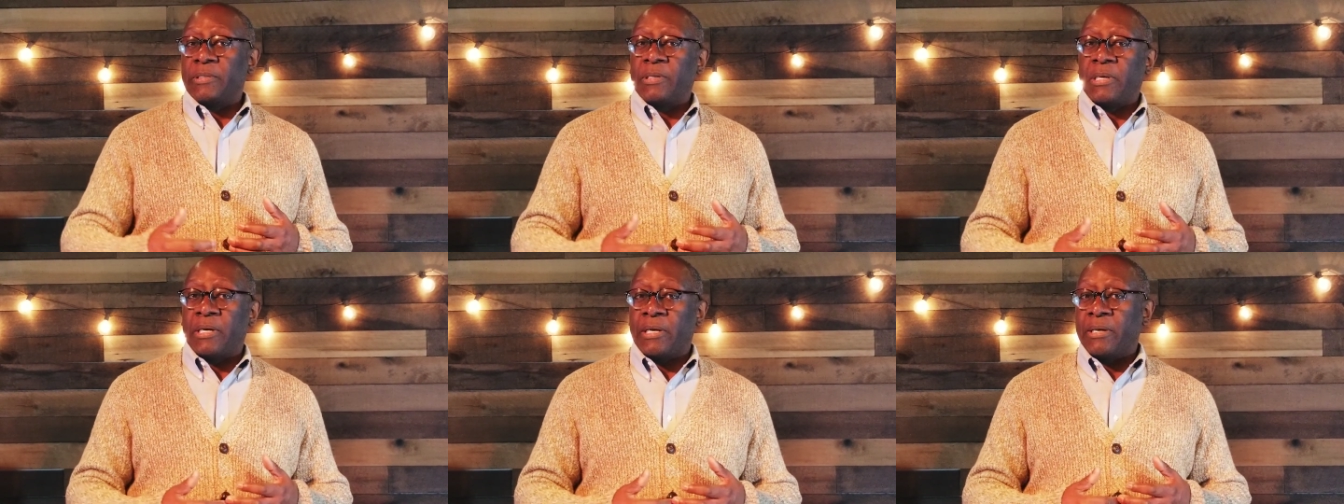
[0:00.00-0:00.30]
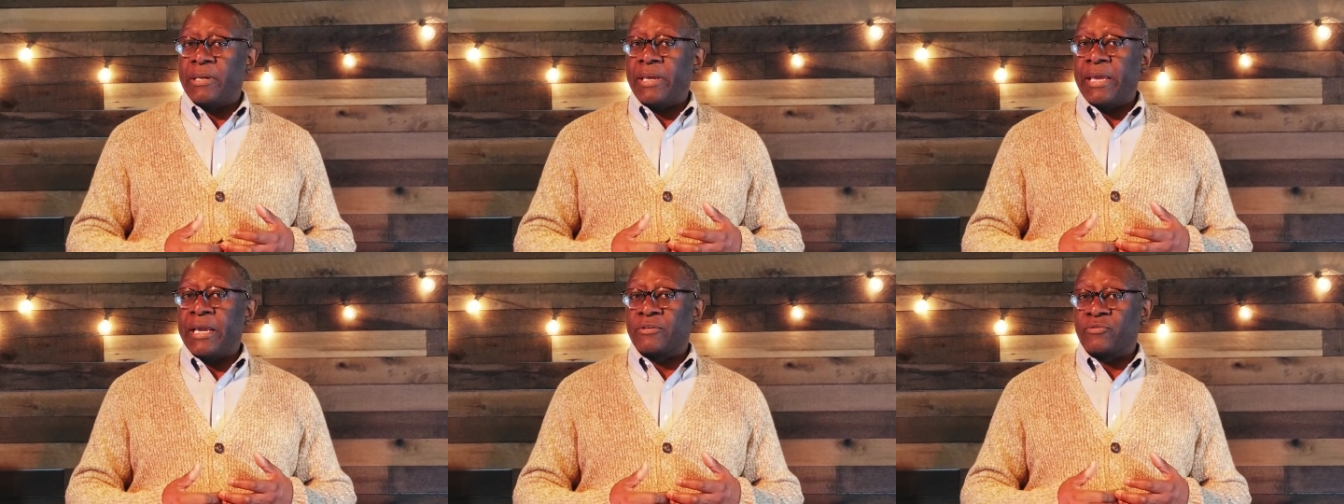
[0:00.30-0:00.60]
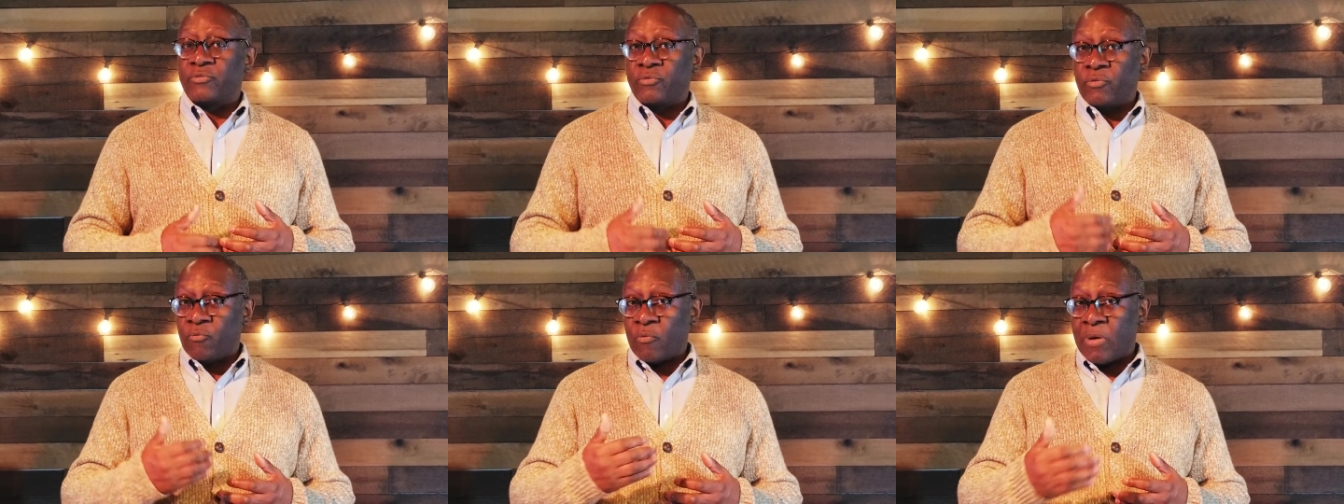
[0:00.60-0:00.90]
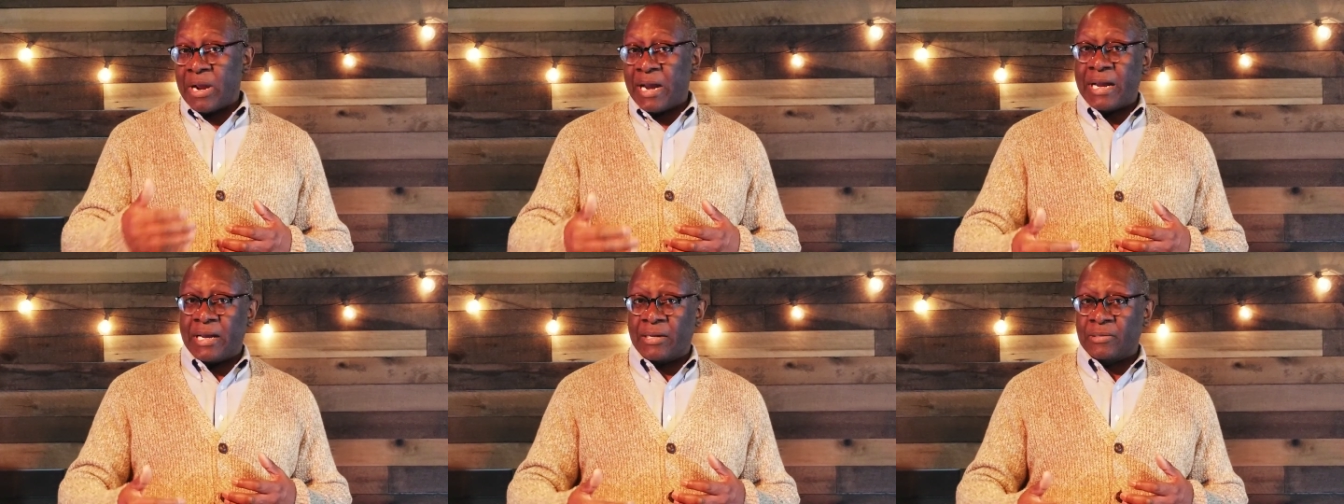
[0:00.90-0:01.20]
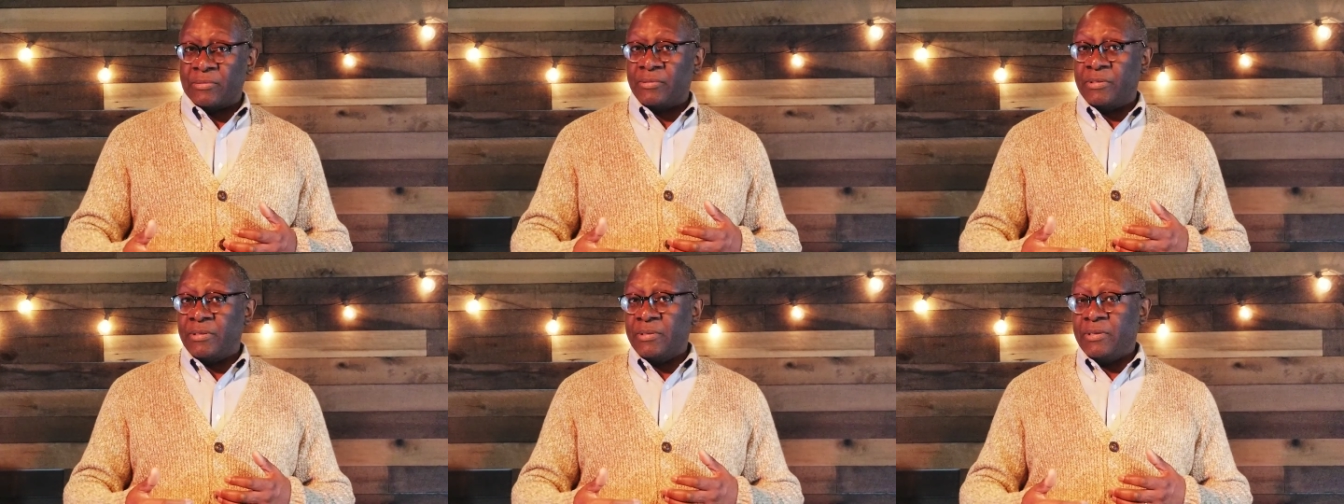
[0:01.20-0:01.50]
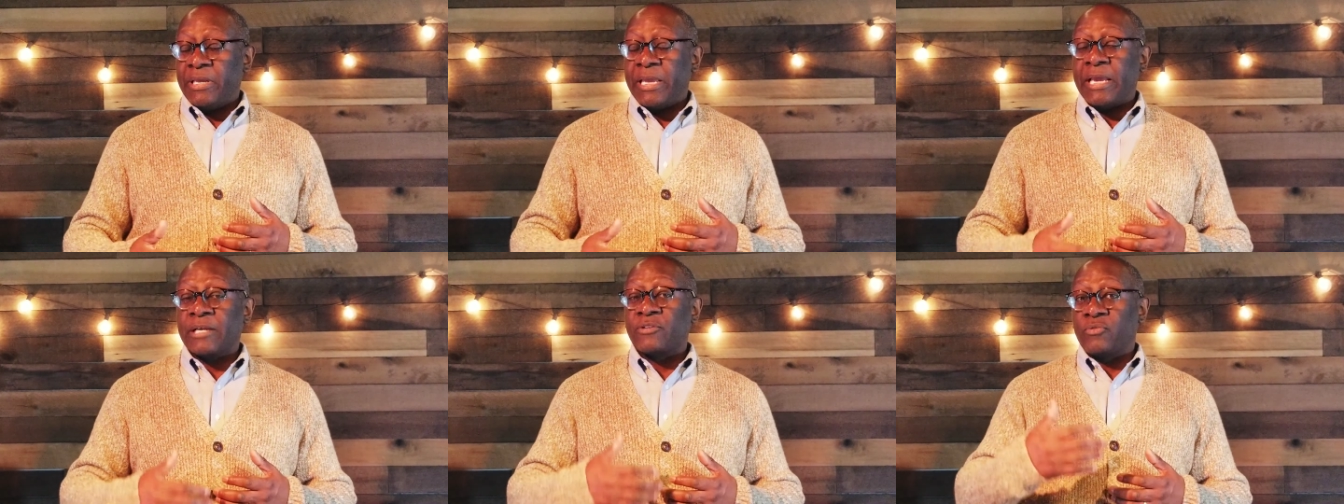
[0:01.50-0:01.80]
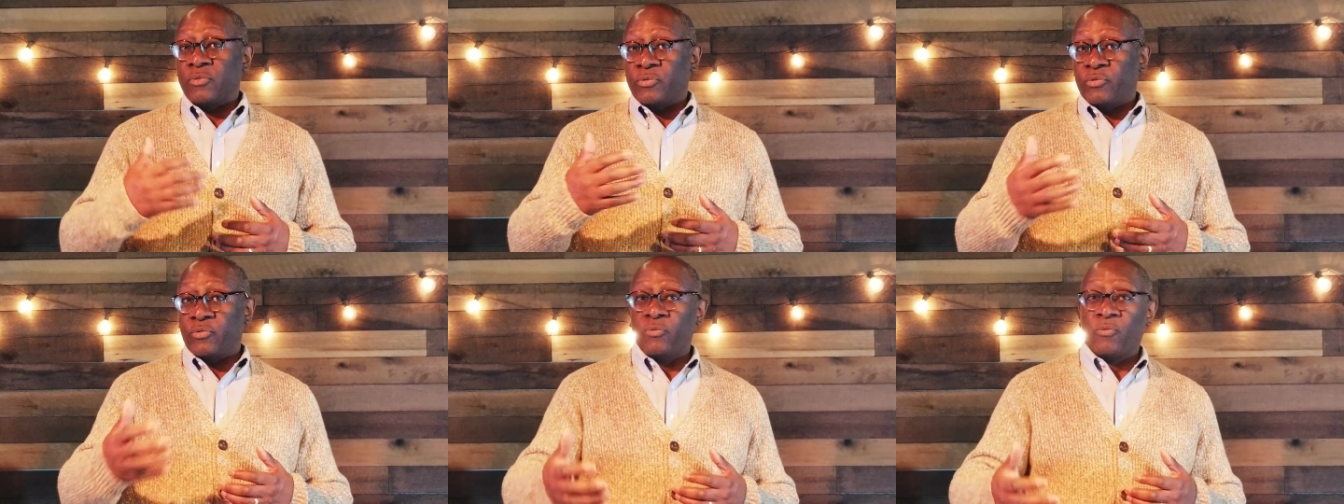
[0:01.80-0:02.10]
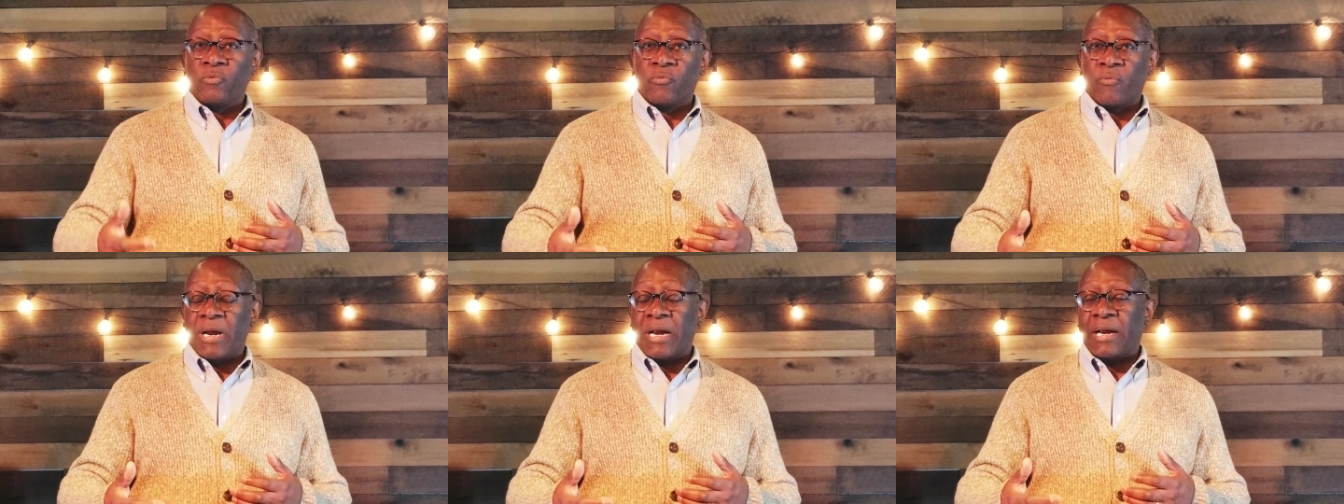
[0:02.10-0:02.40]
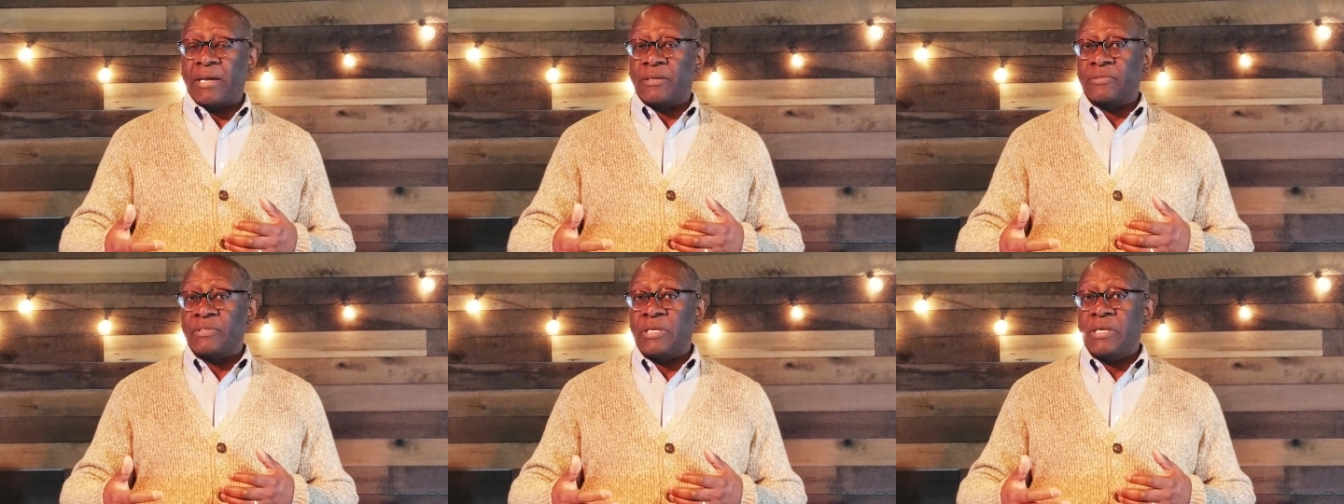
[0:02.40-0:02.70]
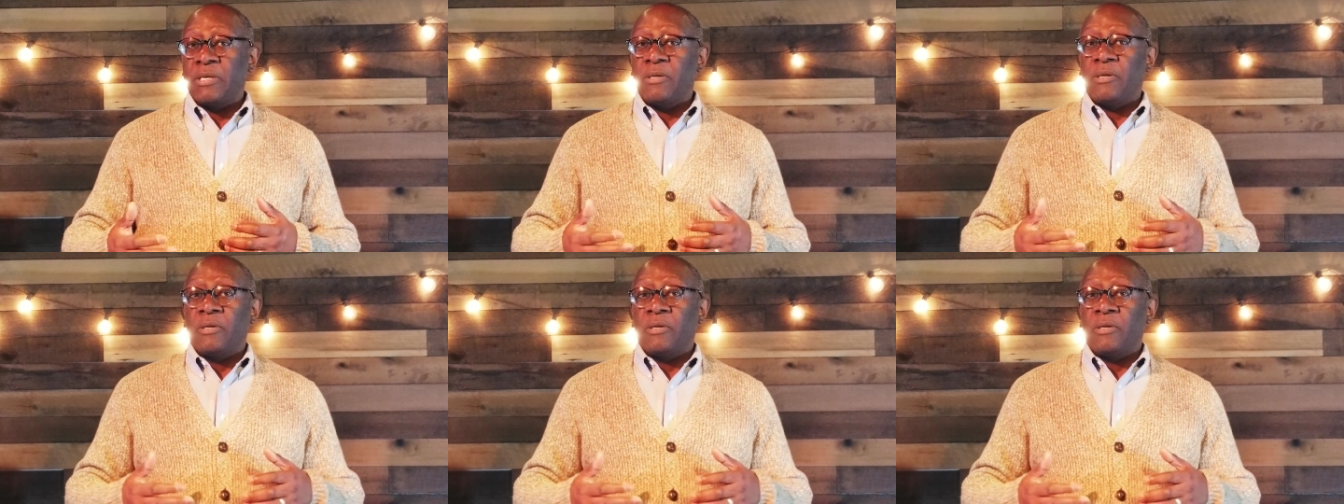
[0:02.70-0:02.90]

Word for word: uh, extra round, extra two rounds.